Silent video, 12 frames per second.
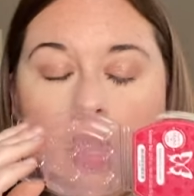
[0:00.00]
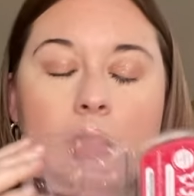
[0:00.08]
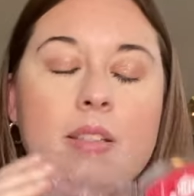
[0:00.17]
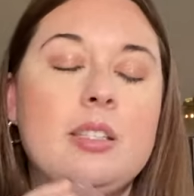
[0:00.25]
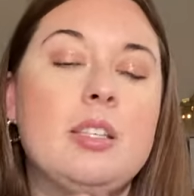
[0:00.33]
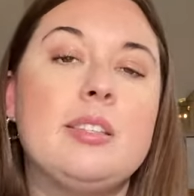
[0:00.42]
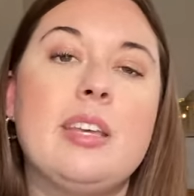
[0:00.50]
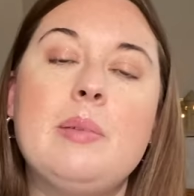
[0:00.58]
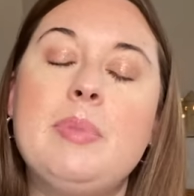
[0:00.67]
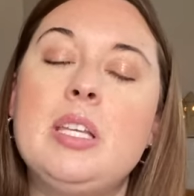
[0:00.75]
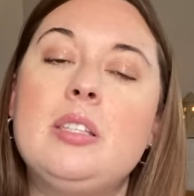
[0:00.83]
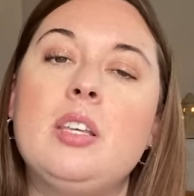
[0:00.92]
This is going to
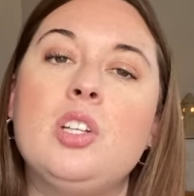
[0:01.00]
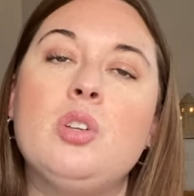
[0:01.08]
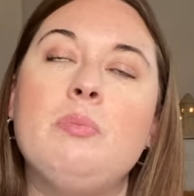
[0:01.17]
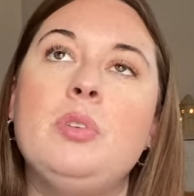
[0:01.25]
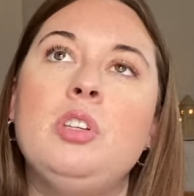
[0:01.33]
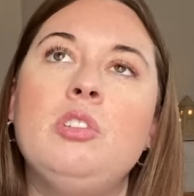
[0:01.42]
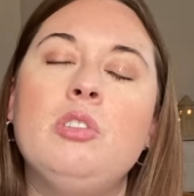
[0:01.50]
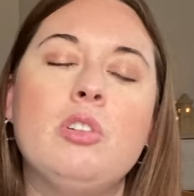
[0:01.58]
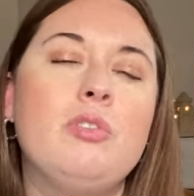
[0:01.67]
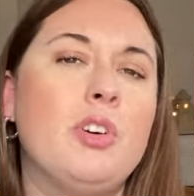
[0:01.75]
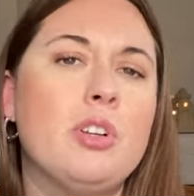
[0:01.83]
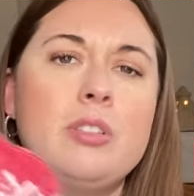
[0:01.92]
be such a
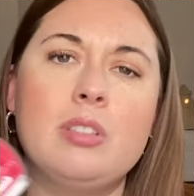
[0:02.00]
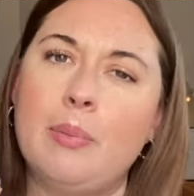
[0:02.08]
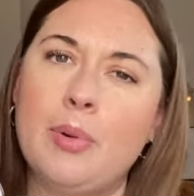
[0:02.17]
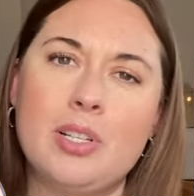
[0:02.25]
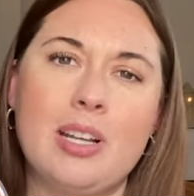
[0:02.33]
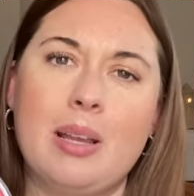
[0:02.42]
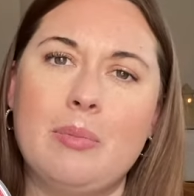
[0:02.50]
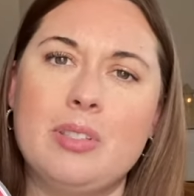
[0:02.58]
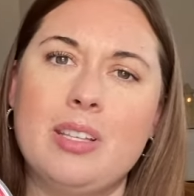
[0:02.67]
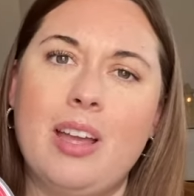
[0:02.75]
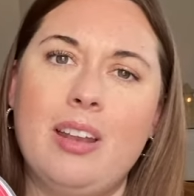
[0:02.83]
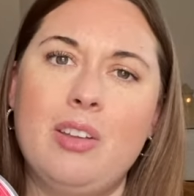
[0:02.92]
beautiful summertime
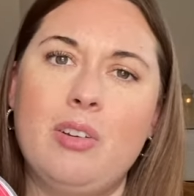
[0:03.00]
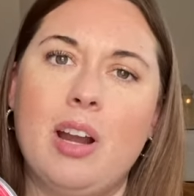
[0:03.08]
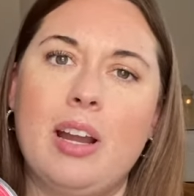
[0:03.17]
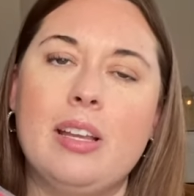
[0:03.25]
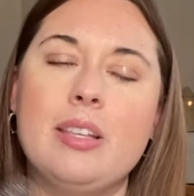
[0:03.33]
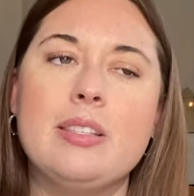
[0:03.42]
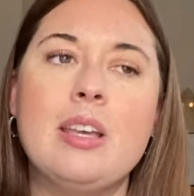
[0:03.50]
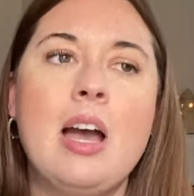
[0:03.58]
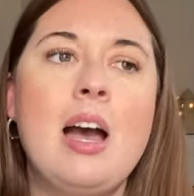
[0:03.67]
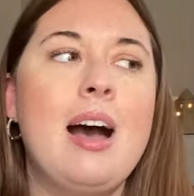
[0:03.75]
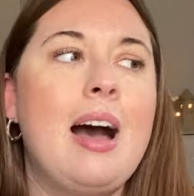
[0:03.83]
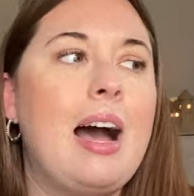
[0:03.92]
scent, you guys.
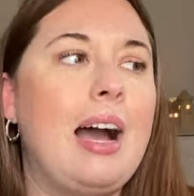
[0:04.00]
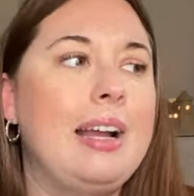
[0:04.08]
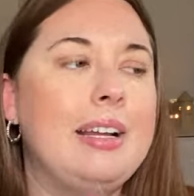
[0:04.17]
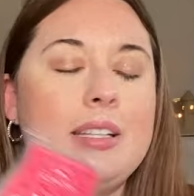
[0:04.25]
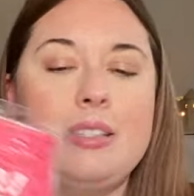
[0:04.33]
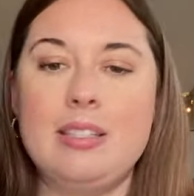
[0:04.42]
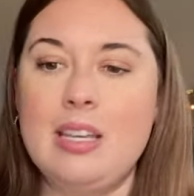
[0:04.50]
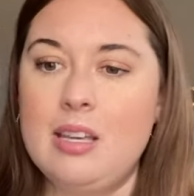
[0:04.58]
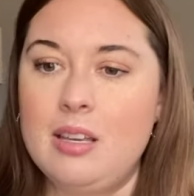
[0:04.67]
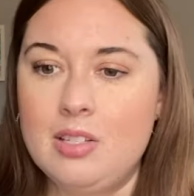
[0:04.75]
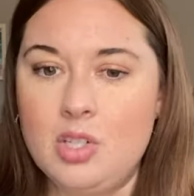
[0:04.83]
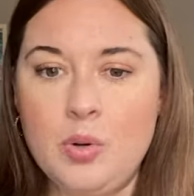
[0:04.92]
I could
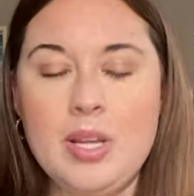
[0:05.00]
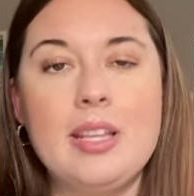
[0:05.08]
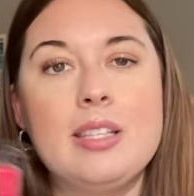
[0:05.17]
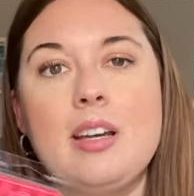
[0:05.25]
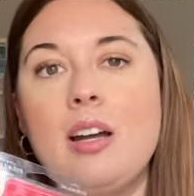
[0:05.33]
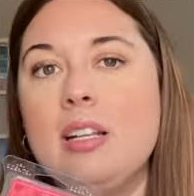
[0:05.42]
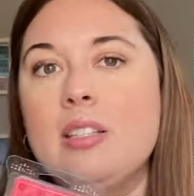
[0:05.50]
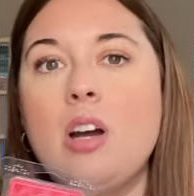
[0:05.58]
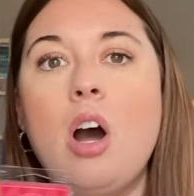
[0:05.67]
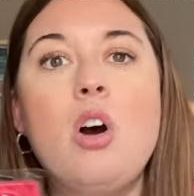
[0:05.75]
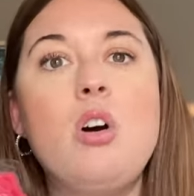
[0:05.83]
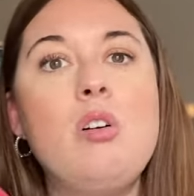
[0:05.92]
see doing this on its
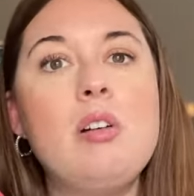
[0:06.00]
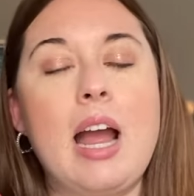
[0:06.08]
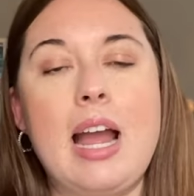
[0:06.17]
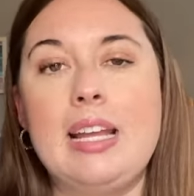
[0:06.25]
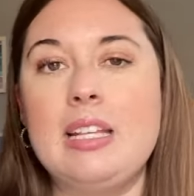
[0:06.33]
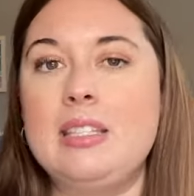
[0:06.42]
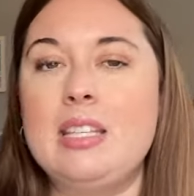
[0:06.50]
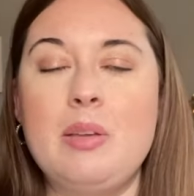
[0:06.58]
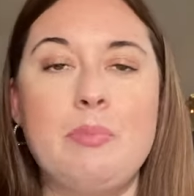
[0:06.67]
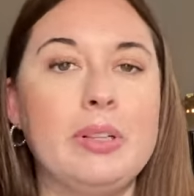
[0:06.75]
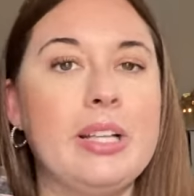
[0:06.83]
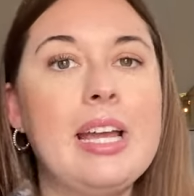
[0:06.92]
own. I could see
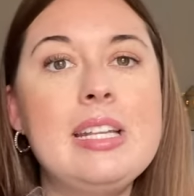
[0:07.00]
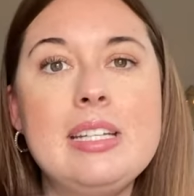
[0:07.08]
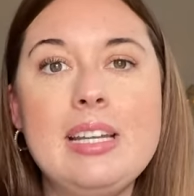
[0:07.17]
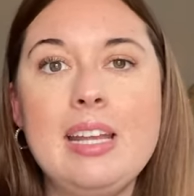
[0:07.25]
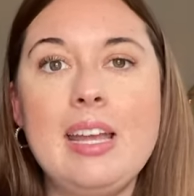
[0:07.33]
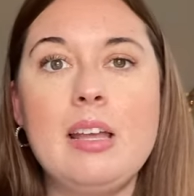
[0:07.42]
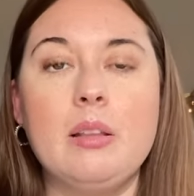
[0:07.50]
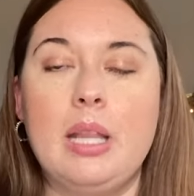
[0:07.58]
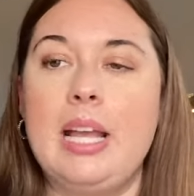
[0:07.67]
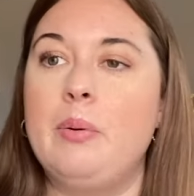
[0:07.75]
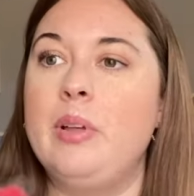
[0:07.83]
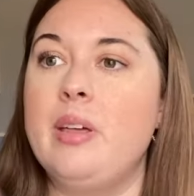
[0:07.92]
blending it
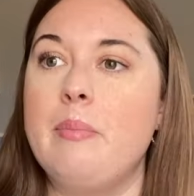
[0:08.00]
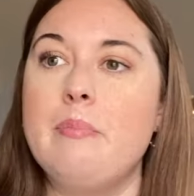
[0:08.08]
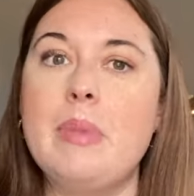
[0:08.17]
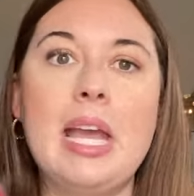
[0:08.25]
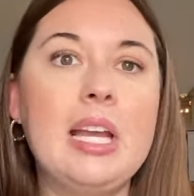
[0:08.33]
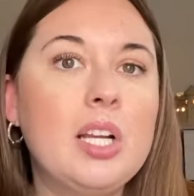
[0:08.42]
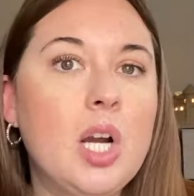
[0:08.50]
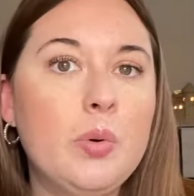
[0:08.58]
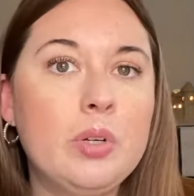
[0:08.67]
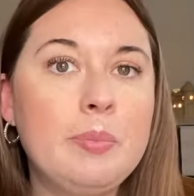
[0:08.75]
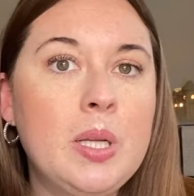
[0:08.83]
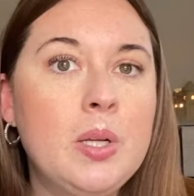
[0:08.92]
like with a mango
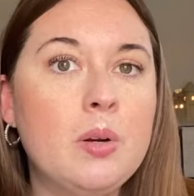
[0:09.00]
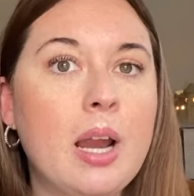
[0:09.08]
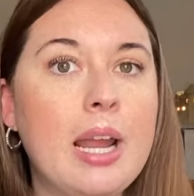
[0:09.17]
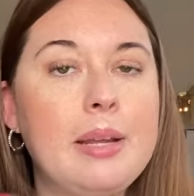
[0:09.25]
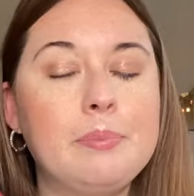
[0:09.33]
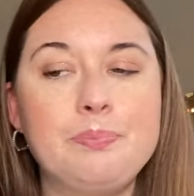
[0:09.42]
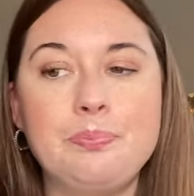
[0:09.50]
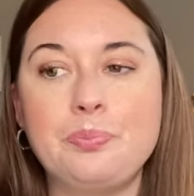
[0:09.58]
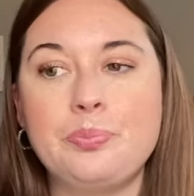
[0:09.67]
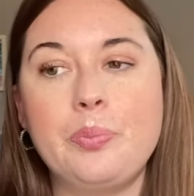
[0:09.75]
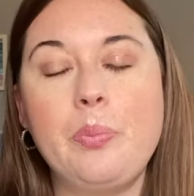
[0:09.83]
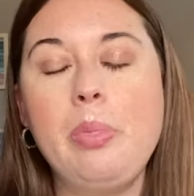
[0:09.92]
would great.
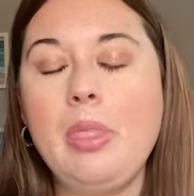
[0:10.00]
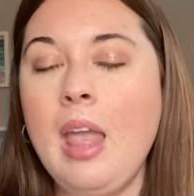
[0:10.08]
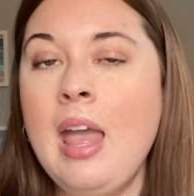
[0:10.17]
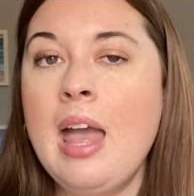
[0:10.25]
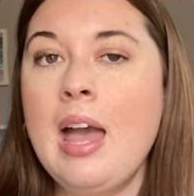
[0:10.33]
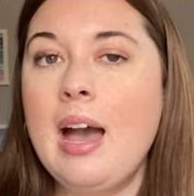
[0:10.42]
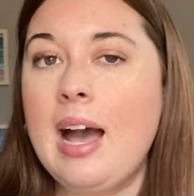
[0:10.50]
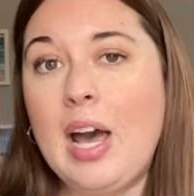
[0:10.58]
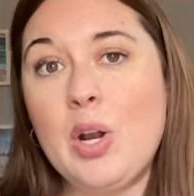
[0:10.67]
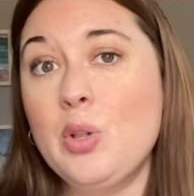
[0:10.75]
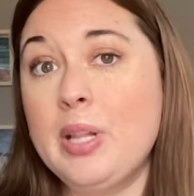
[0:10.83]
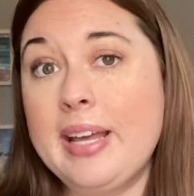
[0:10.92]
I
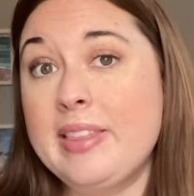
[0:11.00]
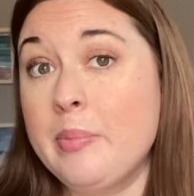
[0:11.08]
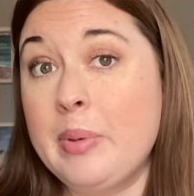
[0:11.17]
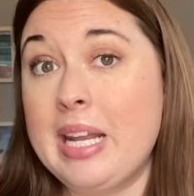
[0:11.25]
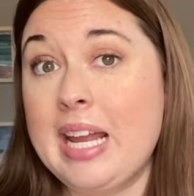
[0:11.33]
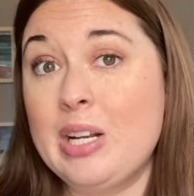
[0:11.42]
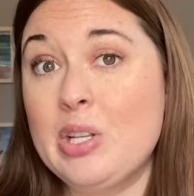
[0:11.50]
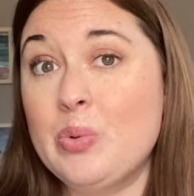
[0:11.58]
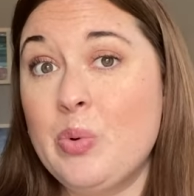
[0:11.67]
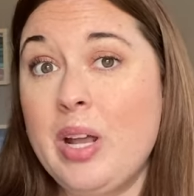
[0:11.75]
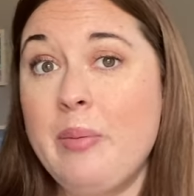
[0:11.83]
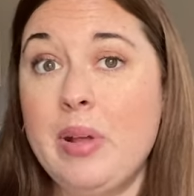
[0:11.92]
don't like the bananas
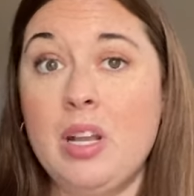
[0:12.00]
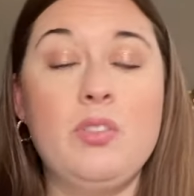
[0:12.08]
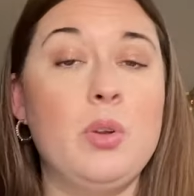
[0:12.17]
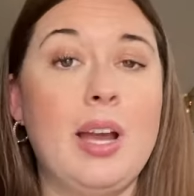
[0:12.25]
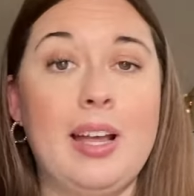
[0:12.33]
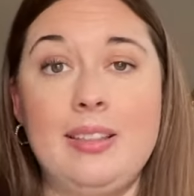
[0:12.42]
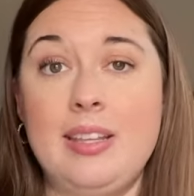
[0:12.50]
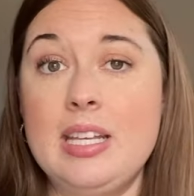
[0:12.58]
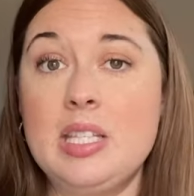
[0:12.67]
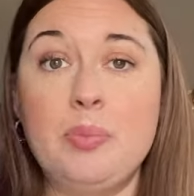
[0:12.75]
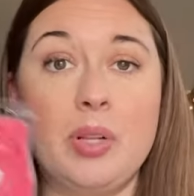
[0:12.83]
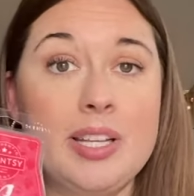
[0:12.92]
one, but if you had
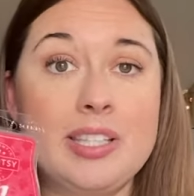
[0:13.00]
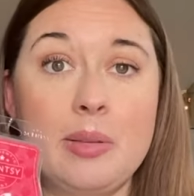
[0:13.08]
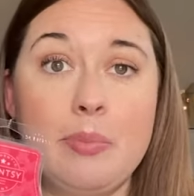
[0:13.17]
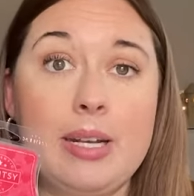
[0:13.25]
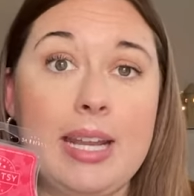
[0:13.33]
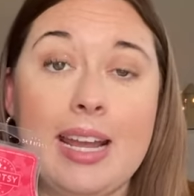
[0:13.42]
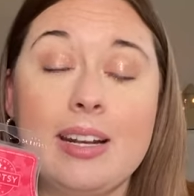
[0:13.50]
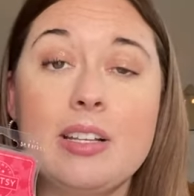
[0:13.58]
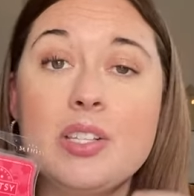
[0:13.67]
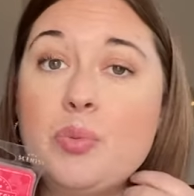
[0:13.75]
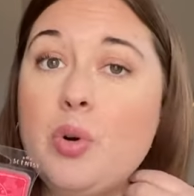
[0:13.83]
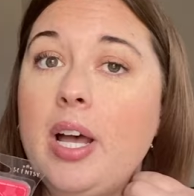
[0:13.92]
this plus the
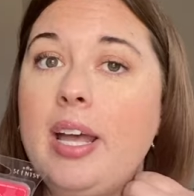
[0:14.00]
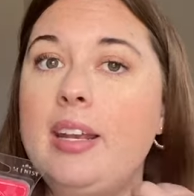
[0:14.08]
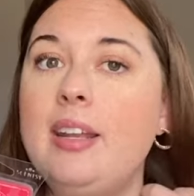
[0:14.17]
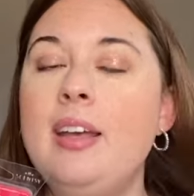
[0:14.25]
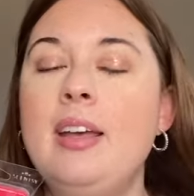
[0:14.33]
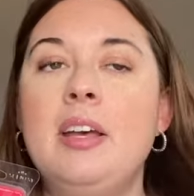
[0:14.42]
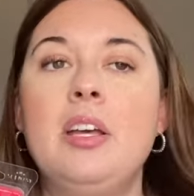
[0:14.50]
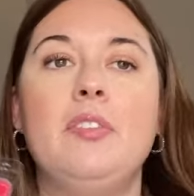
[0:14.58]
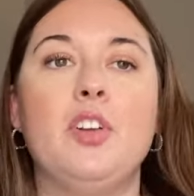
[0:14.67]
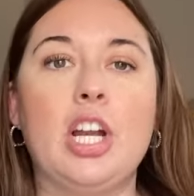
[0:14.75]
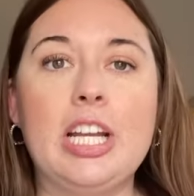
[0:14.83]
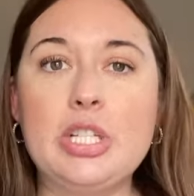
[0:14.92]
bananas one, if
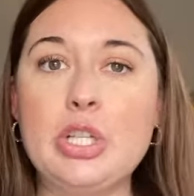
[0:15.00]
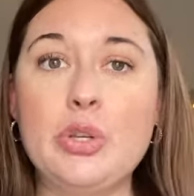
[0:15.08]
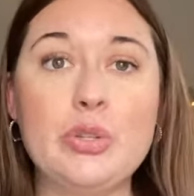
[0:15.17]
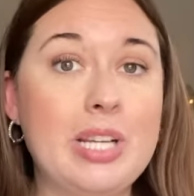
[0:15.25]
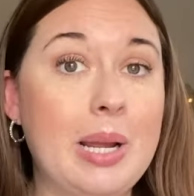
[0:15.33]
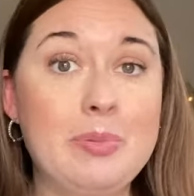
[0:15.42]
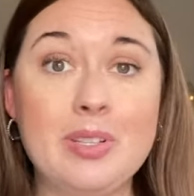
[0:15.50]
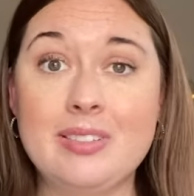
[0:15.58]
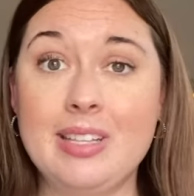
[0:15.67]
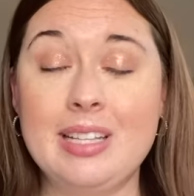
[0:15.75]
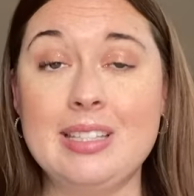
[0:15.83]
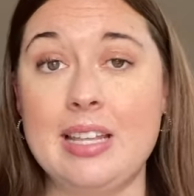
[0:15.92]
you're into those types of
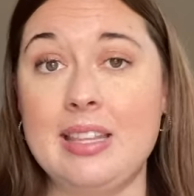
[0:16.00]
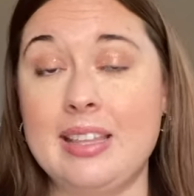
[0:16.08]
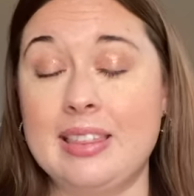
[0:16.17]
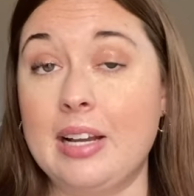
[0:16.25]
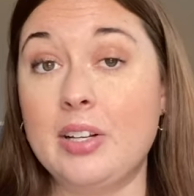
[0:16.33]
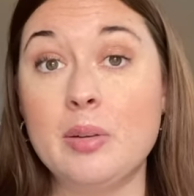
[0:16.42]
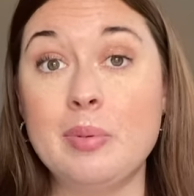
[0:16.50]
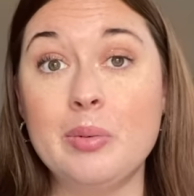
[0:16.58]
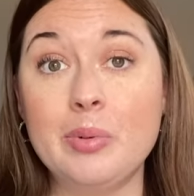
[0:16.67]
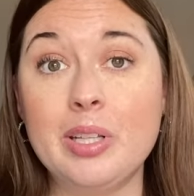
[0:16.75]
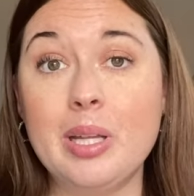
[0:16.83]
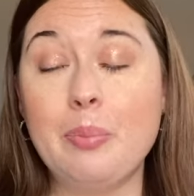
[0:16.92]
scents, I think that could be
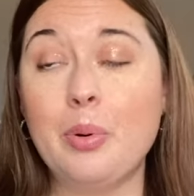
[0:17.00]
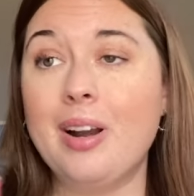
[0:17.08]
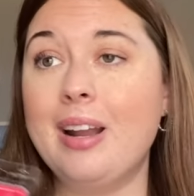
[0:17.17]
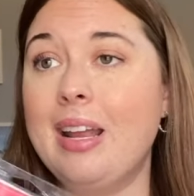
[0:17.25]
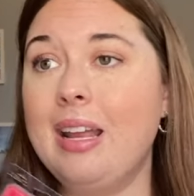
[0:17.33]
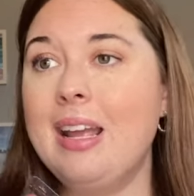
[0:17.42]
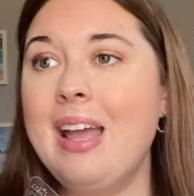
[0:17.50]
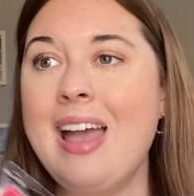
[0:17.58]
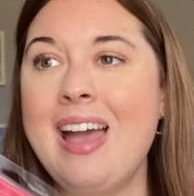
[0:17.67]
really pretty.